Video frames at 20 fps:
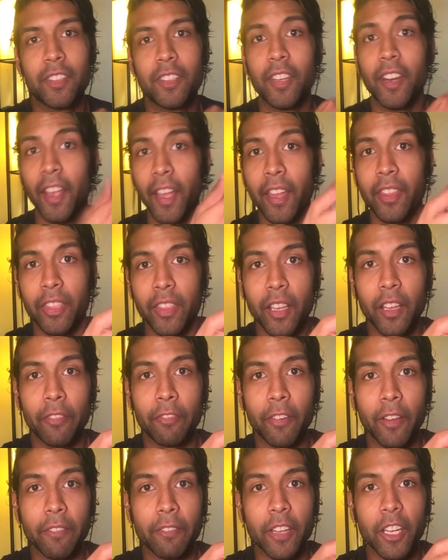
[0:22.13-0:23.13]
Today, I think a
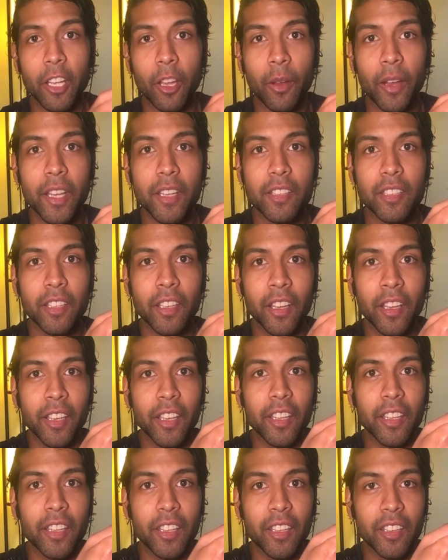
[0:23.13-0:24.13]
fun video idea
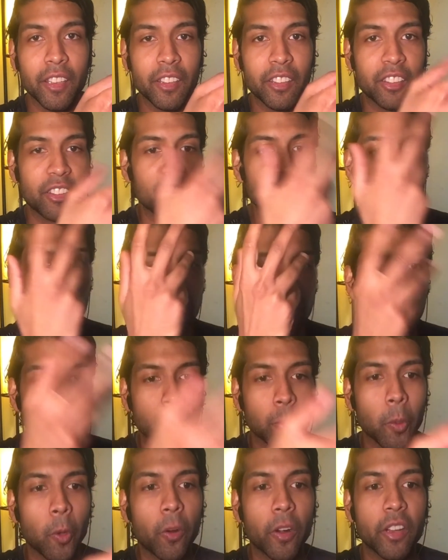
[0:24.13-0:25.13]
is just
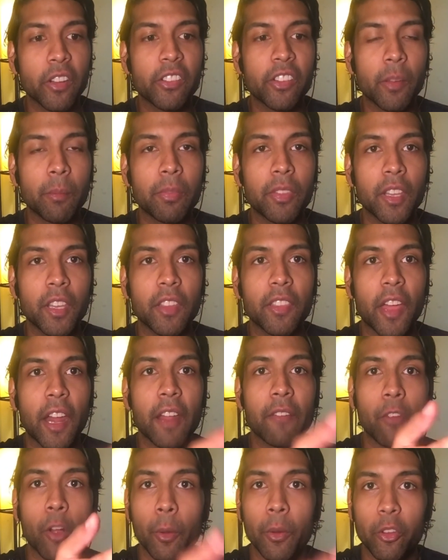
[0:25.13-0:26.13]
exploring something that
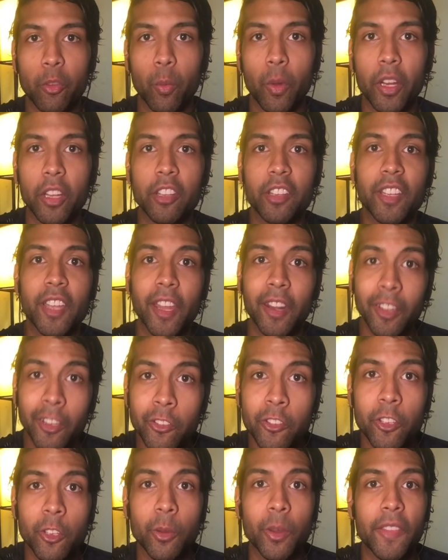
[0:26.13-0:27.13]
I've always wanted to get
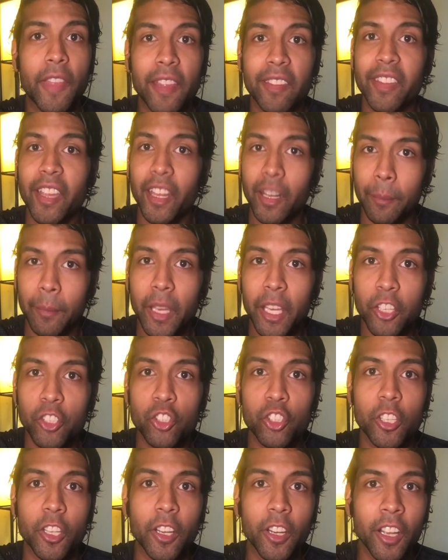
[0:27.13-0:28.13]
into, and that's
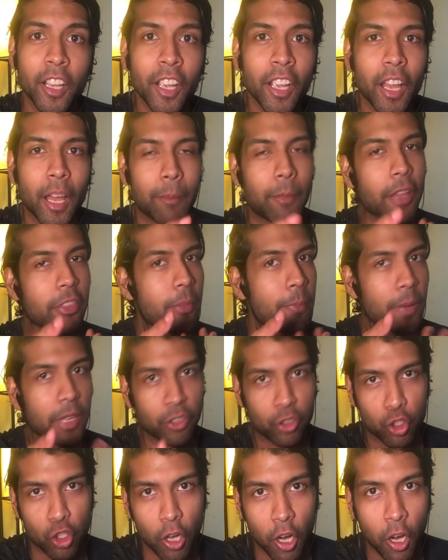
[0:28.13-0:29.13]
animation. I'm not the
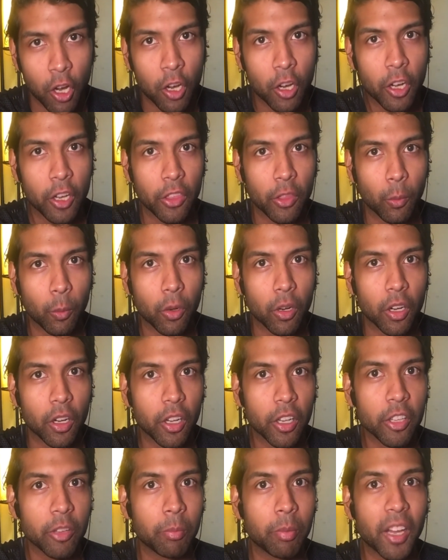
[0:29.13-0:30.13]
best drawer in the
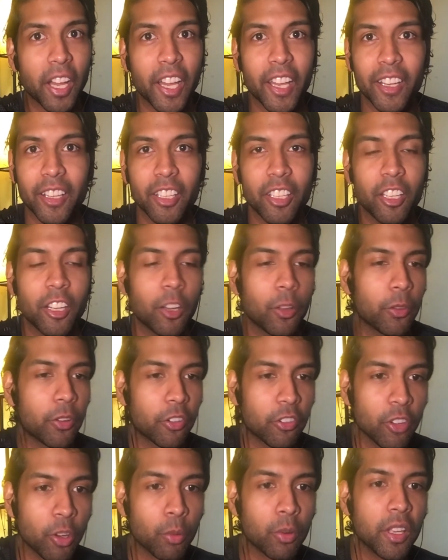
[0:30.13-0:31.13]
world, but, you know, there's
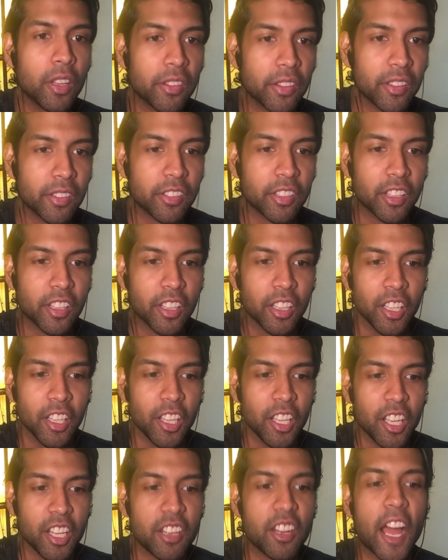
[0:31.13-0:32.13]
no reason to
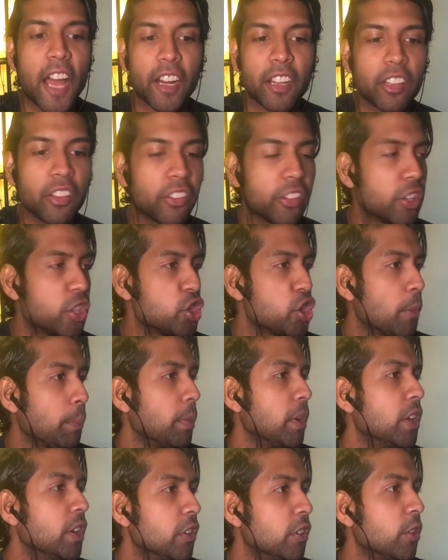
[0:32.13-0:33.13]
not consider
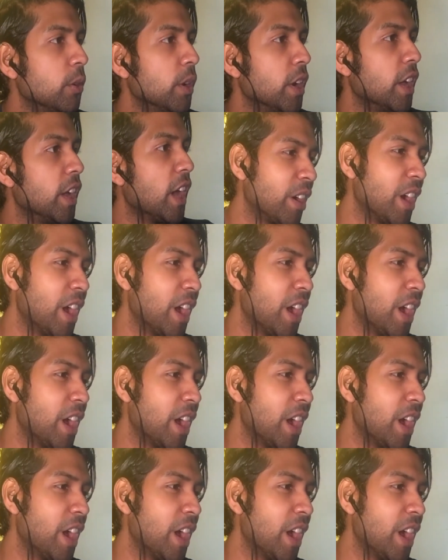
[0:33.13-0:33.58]
jumping into it.